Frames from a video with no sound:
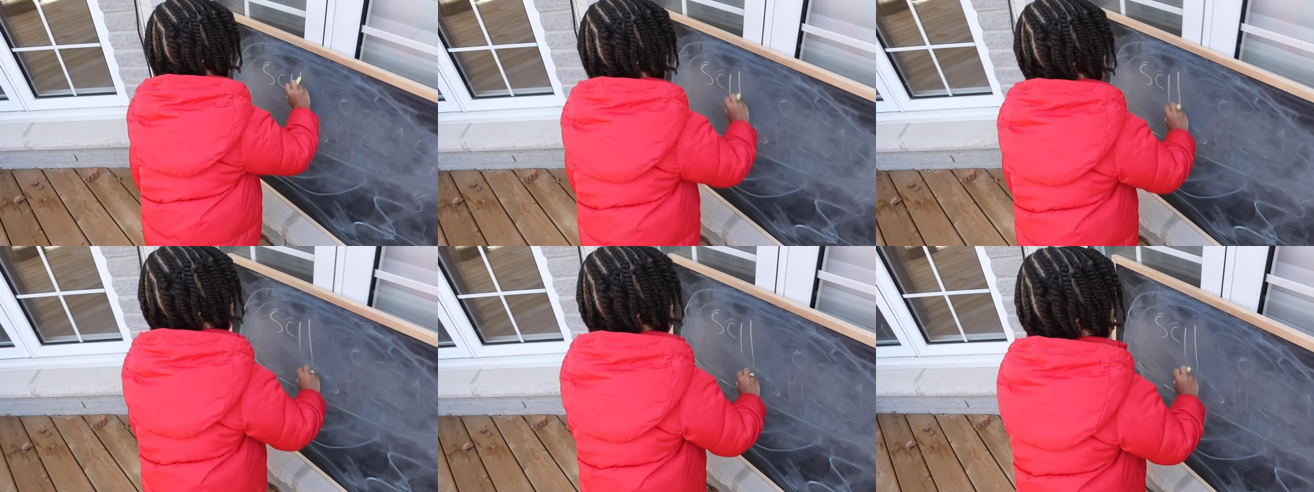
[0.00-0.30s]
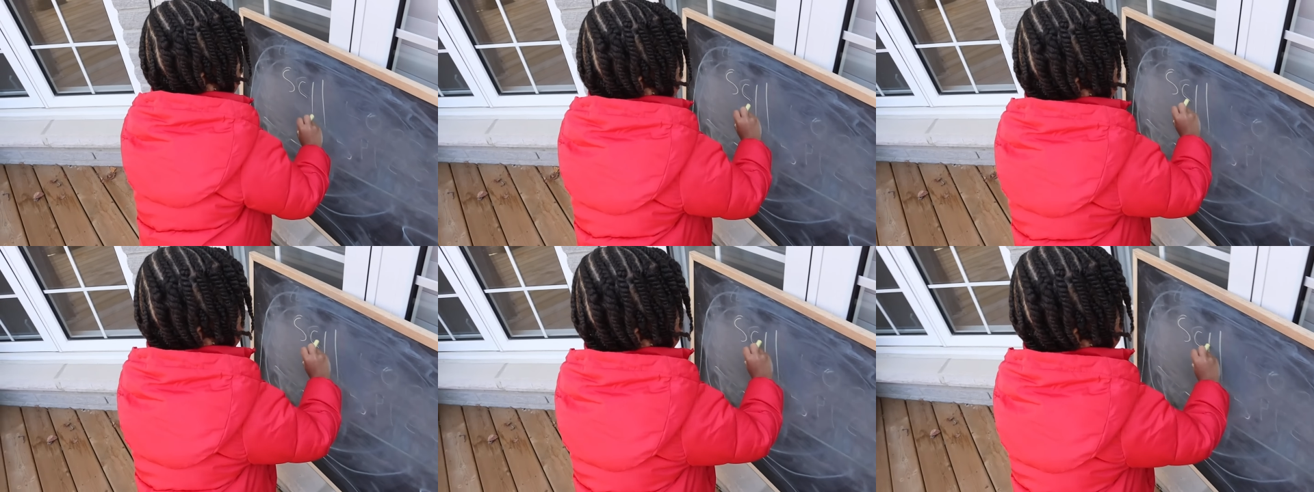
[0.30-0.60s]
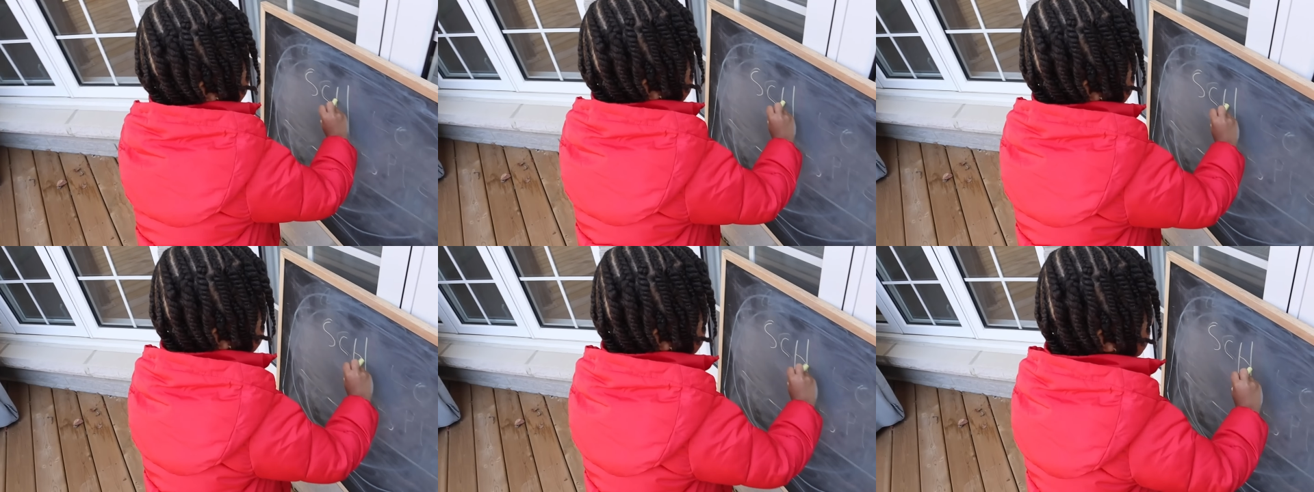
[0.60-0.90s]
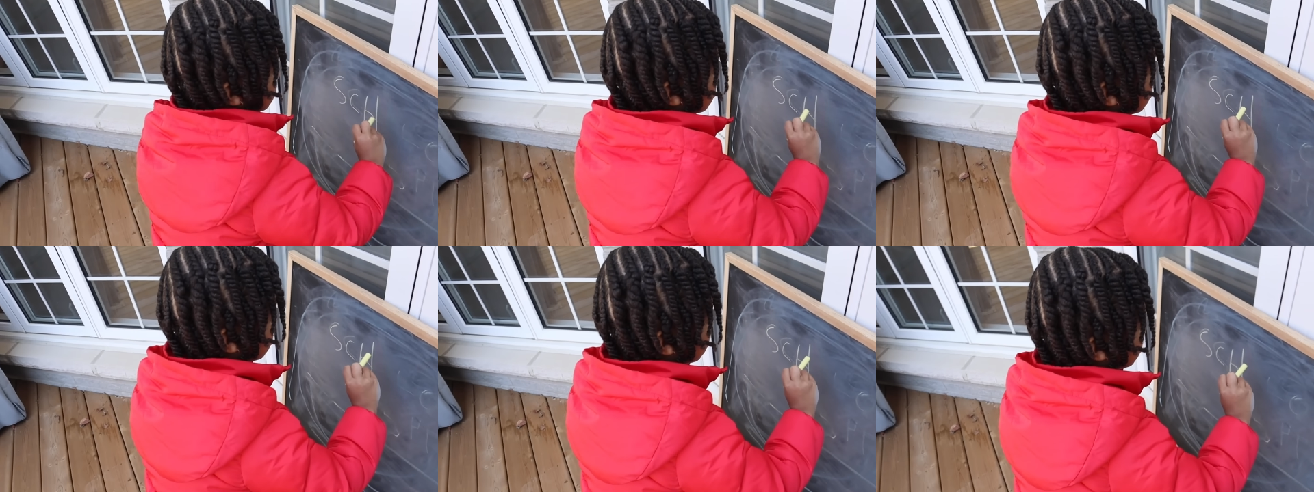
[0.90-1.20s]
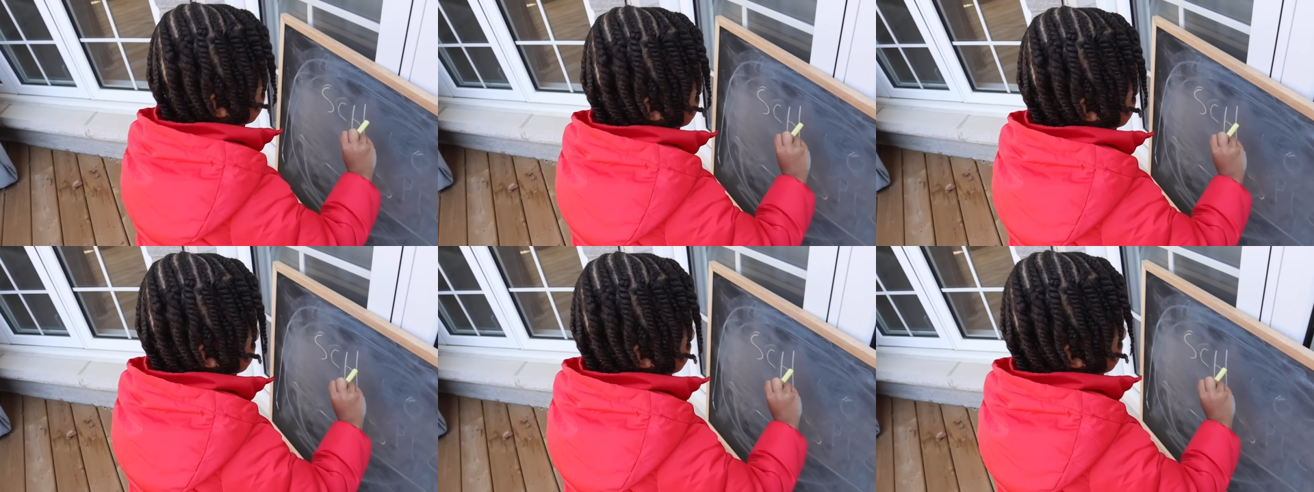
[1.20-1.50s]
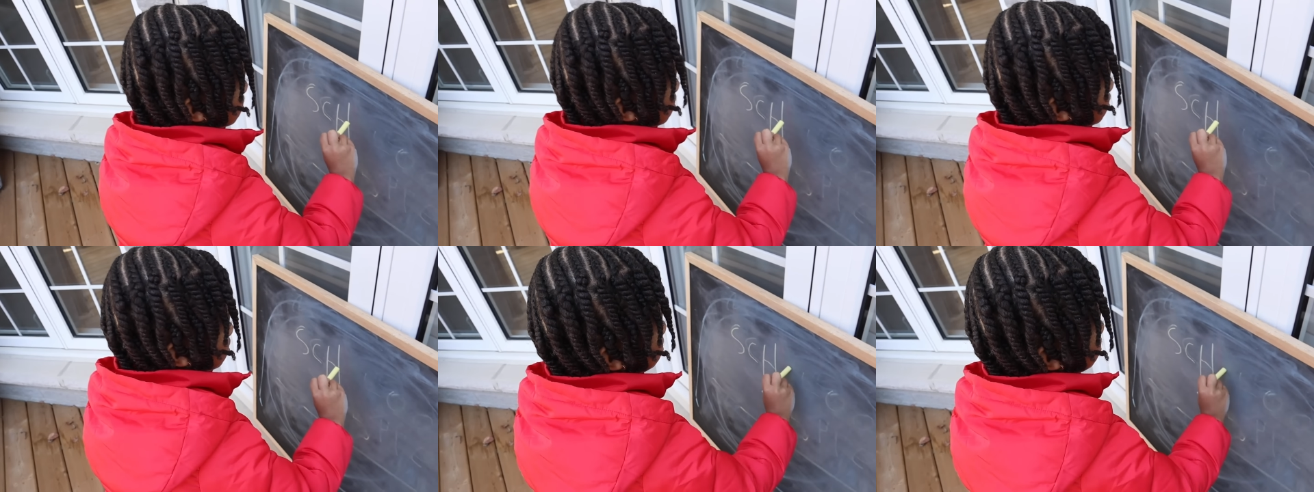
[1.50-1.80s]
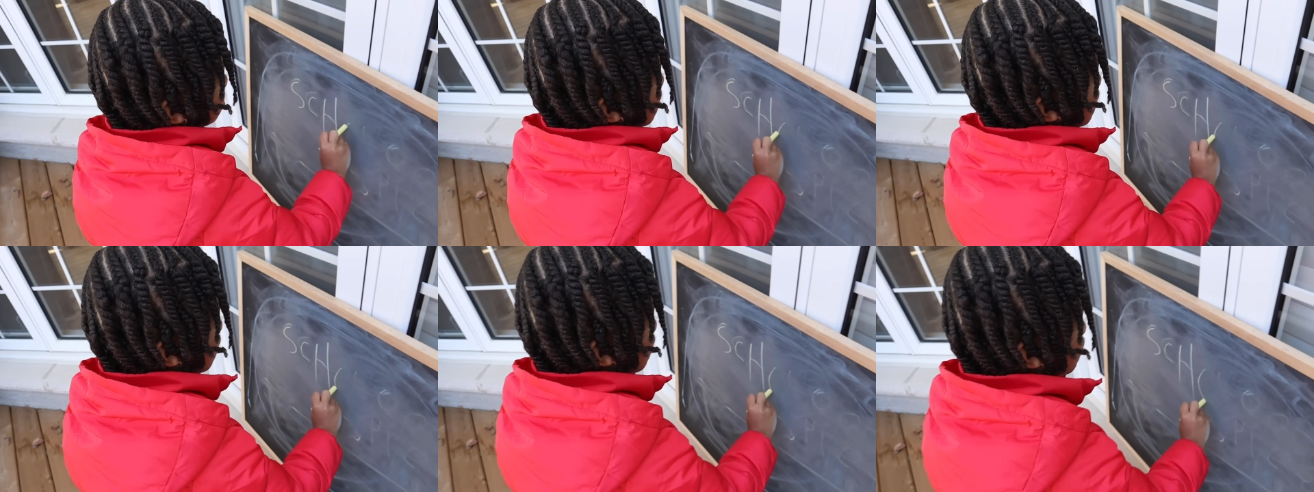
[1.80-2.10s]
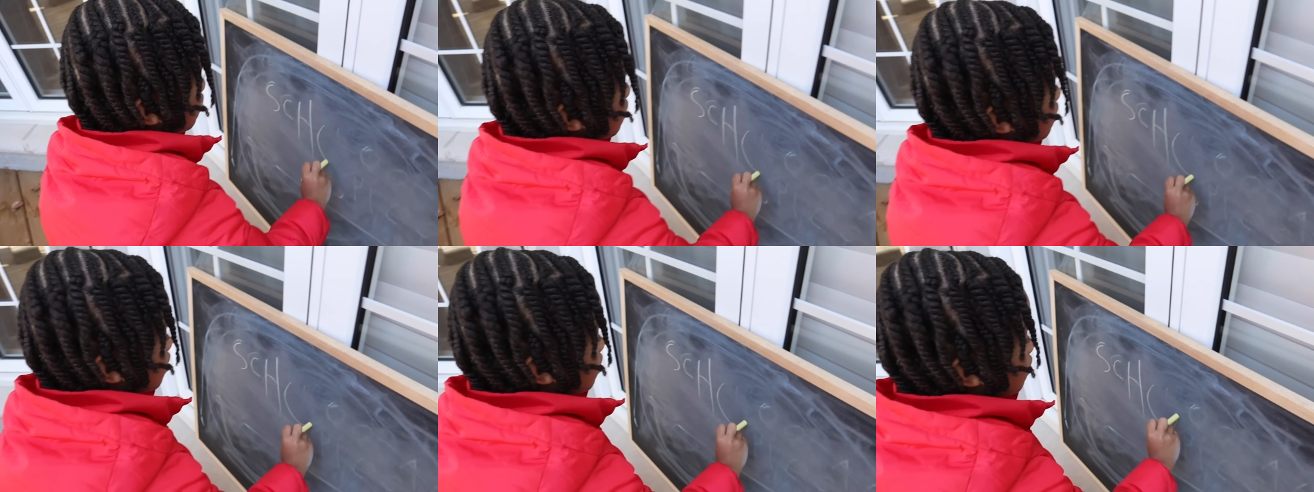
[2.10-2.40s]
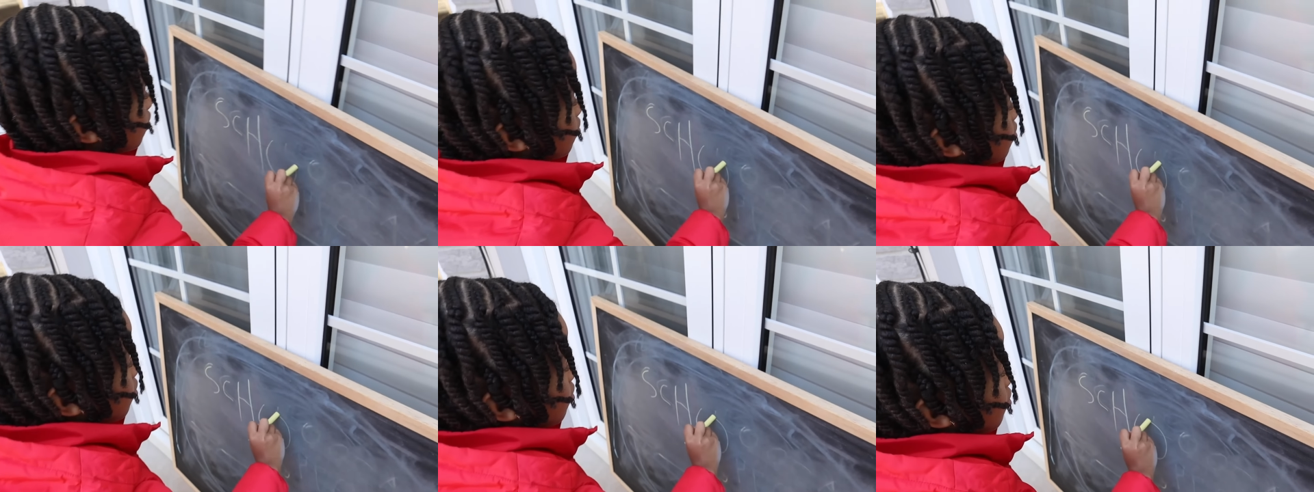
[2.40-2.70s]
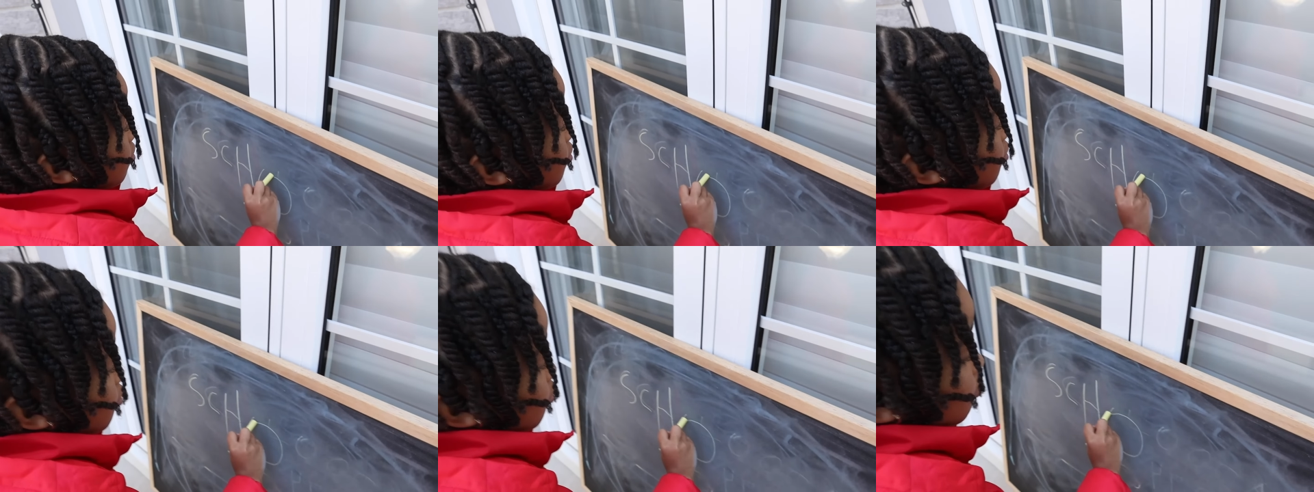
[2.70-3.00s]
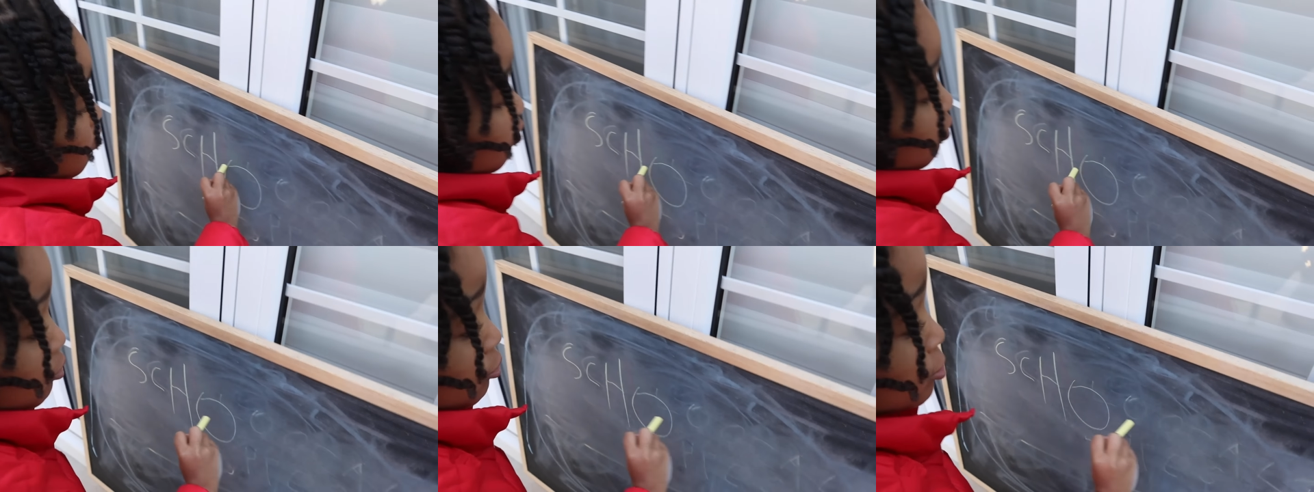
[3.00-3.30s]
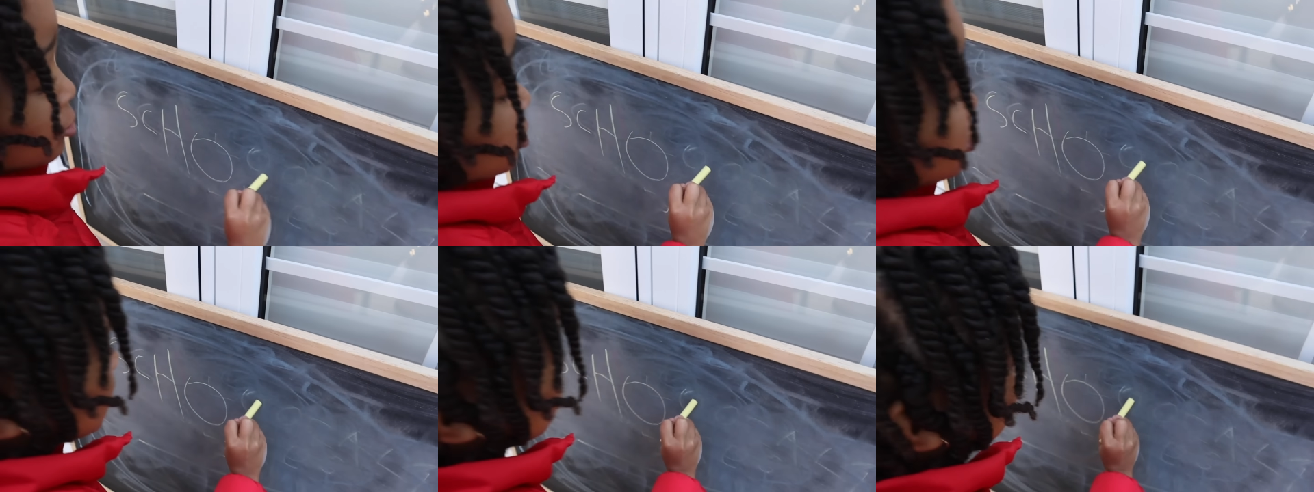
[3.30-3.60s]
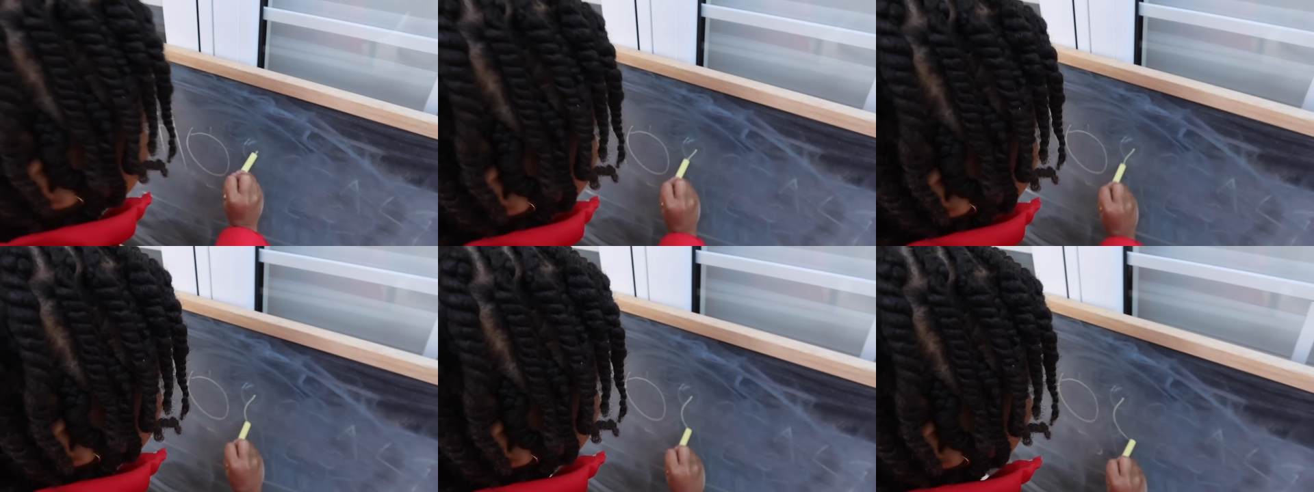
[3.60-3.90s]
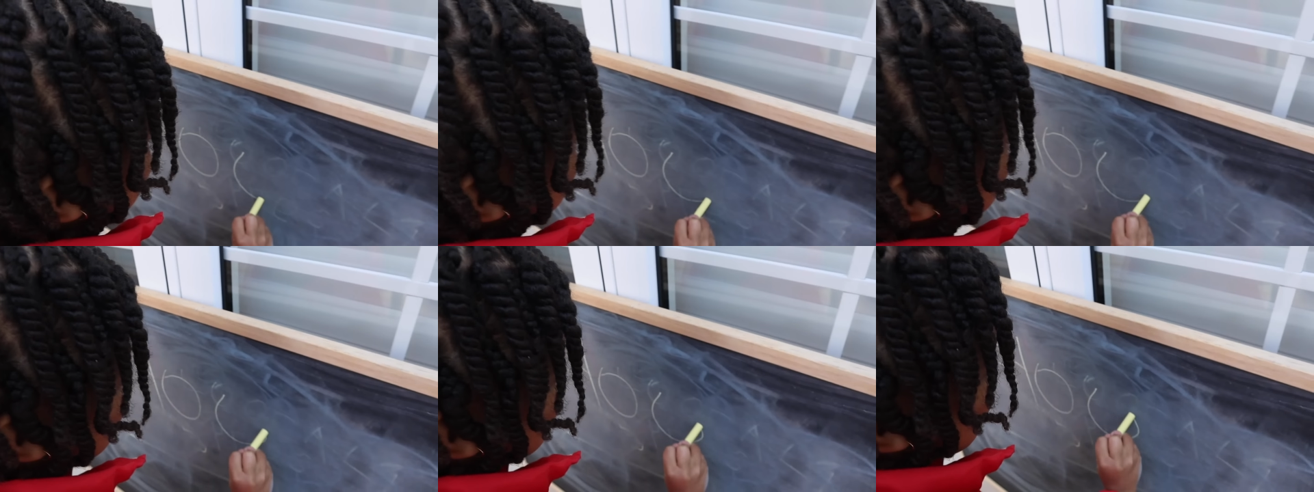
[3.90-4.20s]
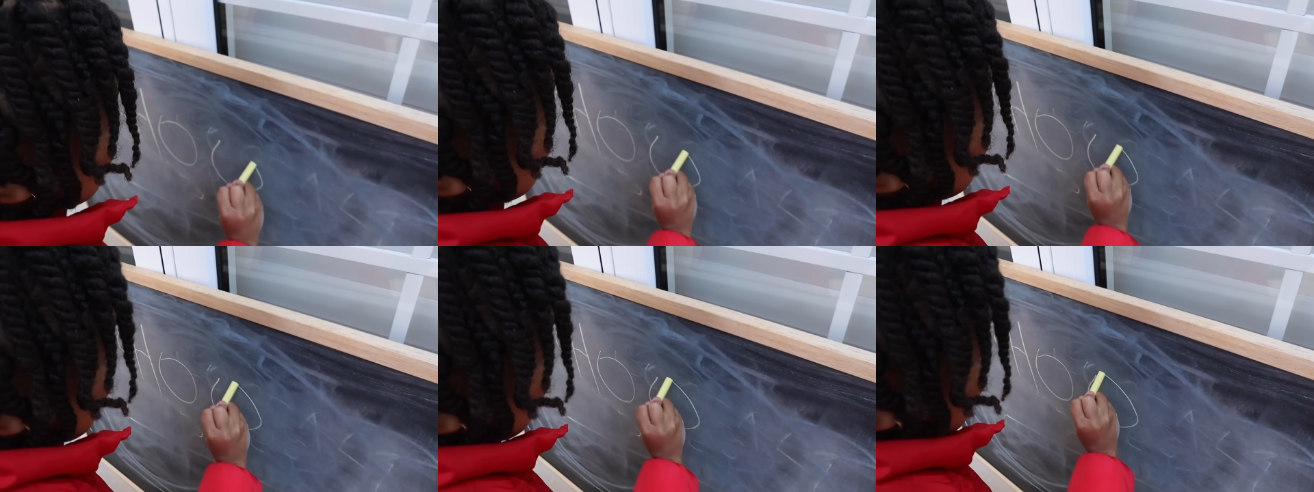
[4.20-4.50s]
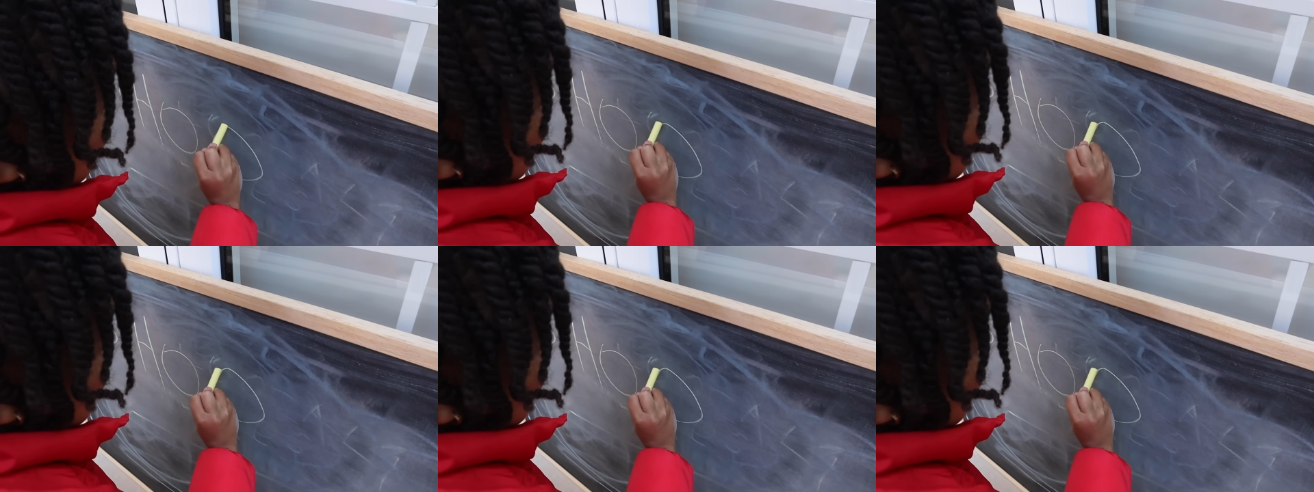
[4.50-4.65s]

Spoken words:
No face is visible, so there are no lips to read.